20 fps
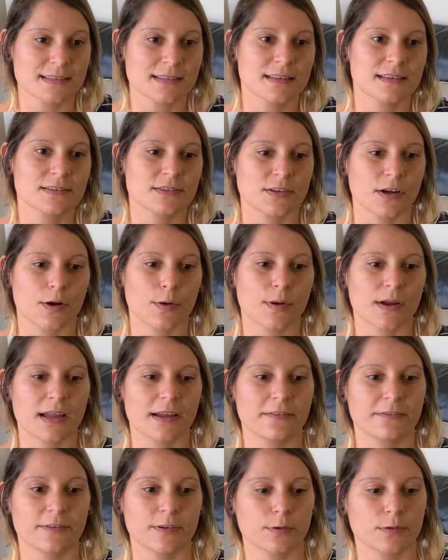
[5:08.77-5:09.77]
So
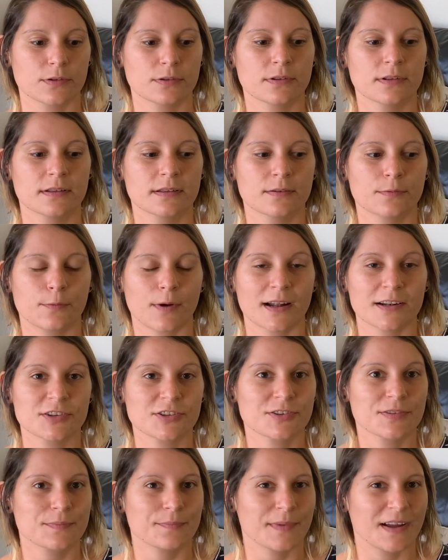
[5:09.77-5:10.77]
if you'll
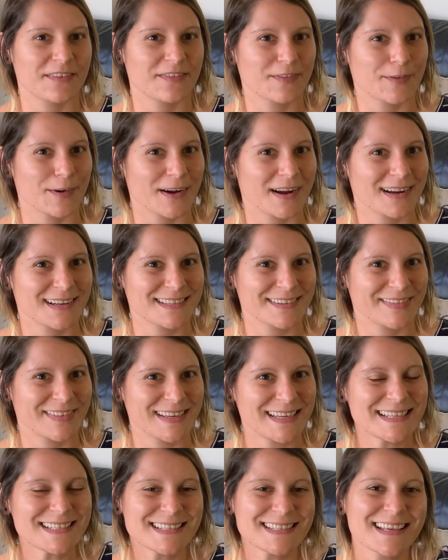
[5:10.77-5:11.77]
watch my 4
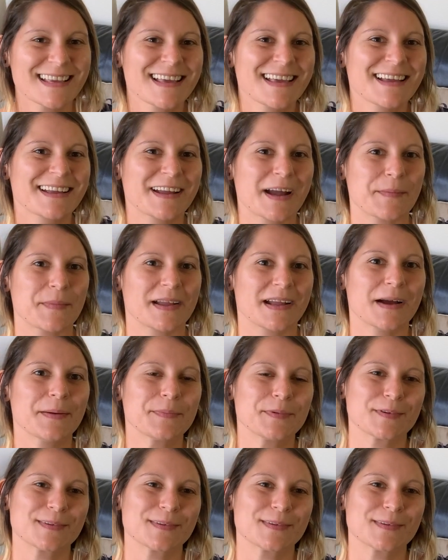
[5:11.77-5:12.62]
activities coming up,